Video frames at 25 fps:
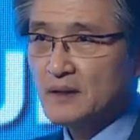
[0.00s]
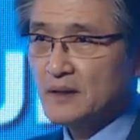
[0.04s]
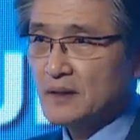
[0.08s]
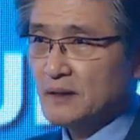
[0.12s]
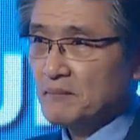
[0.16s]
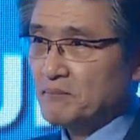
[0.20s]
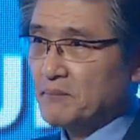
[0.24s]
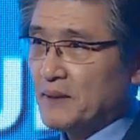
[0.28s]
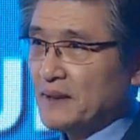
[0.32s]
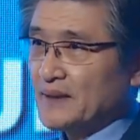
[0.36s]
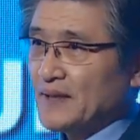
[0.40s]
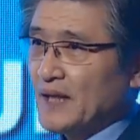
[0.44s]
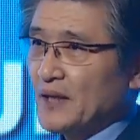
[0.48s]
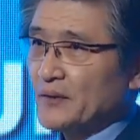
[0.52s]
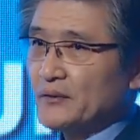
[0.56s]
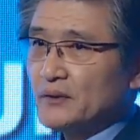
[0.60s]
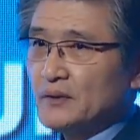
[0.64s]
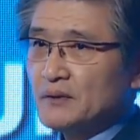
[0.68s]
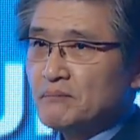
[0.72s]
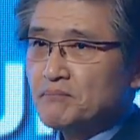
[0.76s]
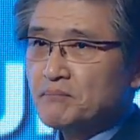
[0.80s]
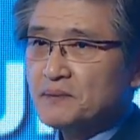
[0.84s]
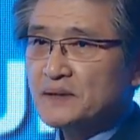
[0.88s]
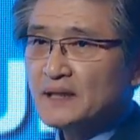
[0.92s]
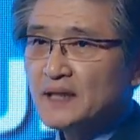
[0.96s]
But I don't
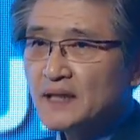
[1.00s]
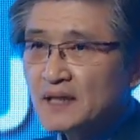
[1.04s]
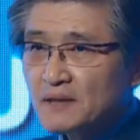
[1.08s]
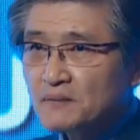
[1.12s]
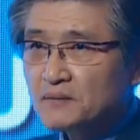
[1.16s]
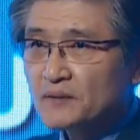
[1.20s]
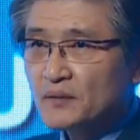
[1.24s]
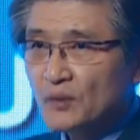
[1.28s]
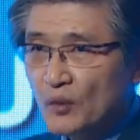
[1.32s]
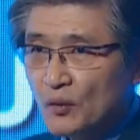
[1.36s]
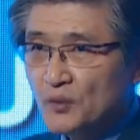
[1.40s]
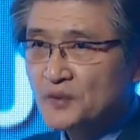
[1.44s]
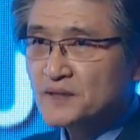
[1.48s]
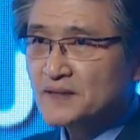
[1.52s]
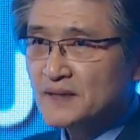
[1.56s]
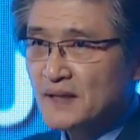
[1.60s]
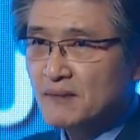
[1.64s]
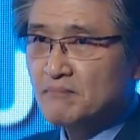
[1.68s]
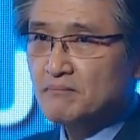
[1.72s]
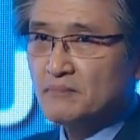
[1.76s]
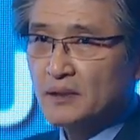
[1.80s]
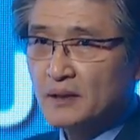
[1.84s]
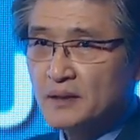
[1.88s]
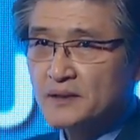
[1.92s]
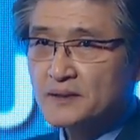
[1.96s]
believe those
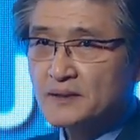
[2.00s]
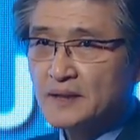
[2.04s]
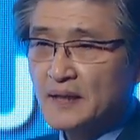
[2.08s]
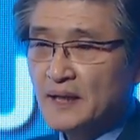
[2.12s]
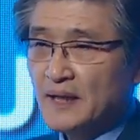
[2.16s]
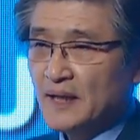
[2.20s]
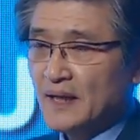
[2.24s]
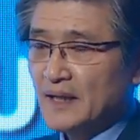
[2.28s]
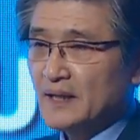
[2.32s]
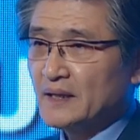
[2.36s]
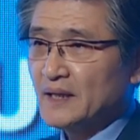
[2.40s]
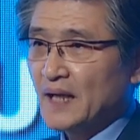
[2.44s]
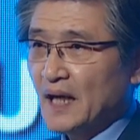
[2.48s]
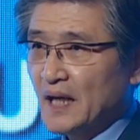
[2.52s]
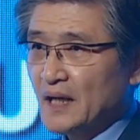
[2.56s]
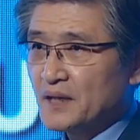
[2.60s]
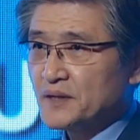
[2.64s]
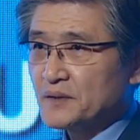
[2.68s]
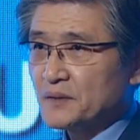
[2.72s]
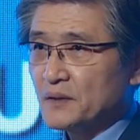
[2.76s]
numbers, and I